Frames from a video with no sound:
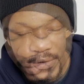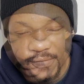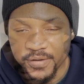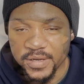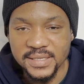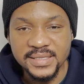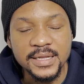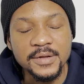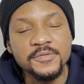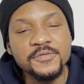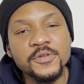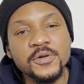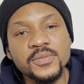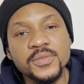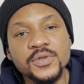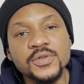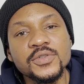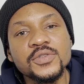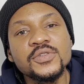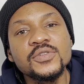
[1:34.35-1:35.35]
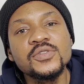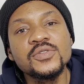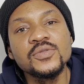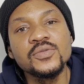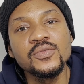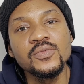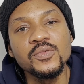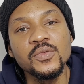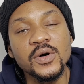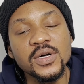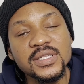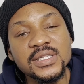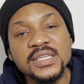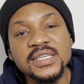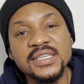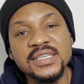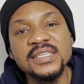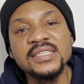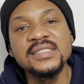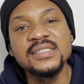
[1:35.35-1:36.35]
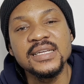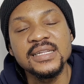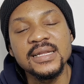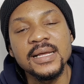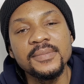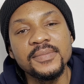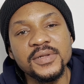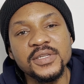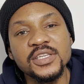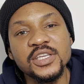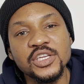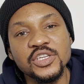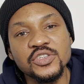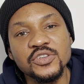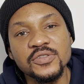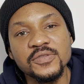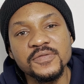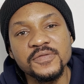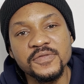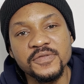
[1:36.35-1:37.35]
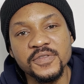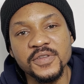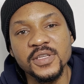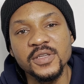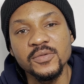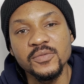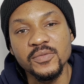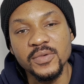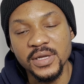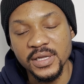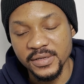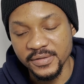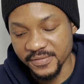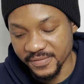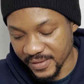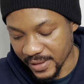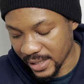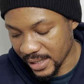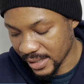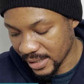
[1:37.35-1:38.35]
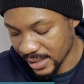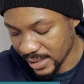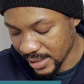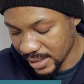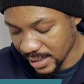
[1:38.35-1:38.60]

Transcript: First and foremost, what is an application fee waiver?